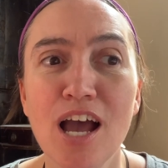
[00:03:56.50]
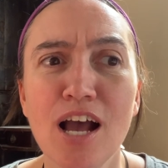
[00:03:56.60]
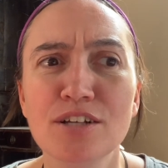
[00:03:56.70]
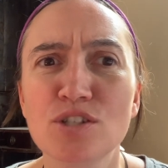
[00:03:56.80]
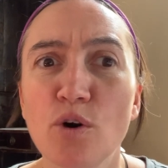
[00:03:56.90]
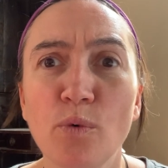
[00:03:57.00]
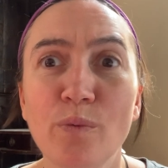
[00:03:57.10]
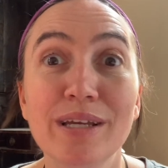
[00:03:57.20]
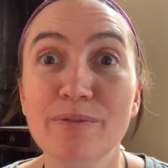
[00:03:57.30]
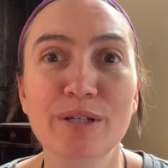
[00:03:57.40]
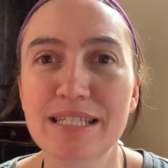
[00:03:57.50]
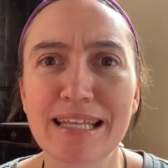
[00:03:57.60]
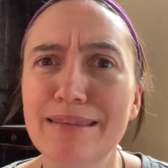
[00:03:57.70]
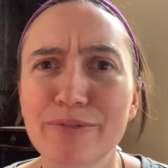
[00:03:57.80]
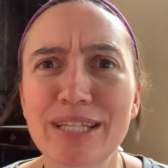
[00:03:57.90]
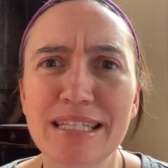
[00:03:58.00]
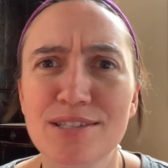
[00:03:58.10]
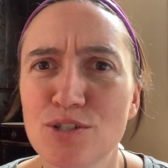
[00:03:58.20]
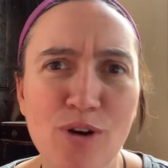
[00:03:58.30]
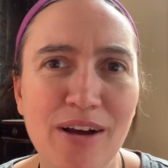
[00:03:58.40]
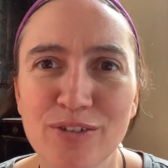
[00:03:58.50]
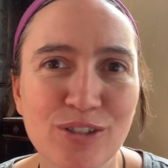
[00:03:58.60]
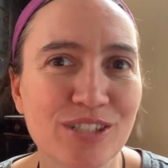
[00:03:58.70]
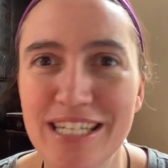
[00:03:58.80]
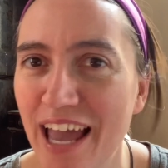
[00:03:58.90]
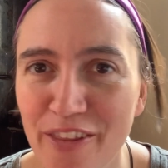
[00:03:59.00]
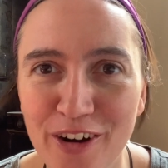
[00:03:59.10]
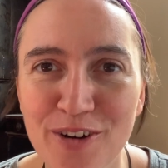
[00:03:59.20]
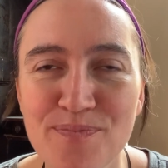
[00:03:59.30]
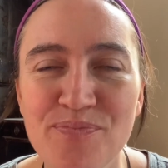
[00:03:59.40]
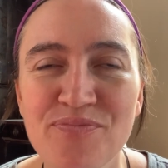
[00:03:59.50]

So we said, well, let's travel together.